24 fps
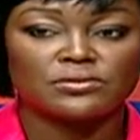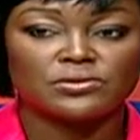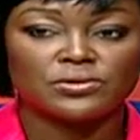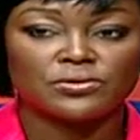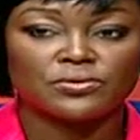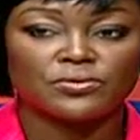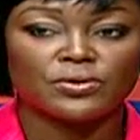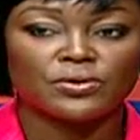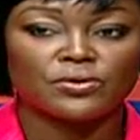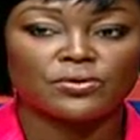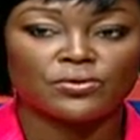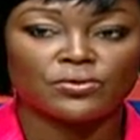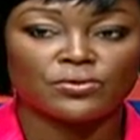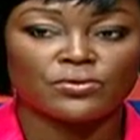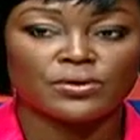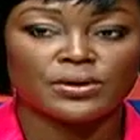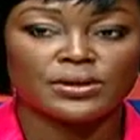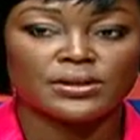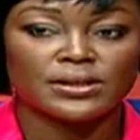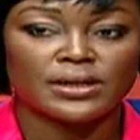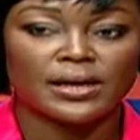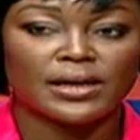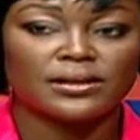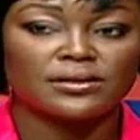to
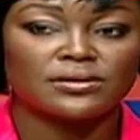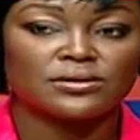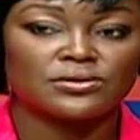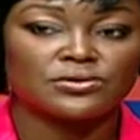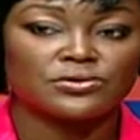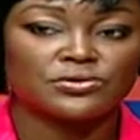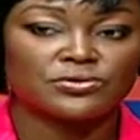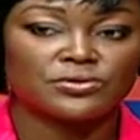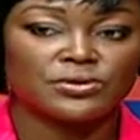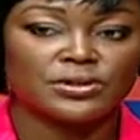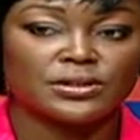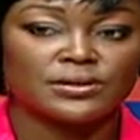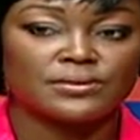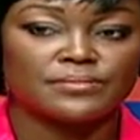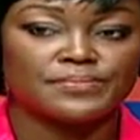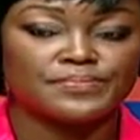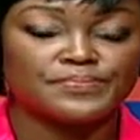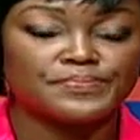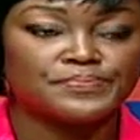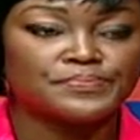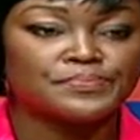recruit and to train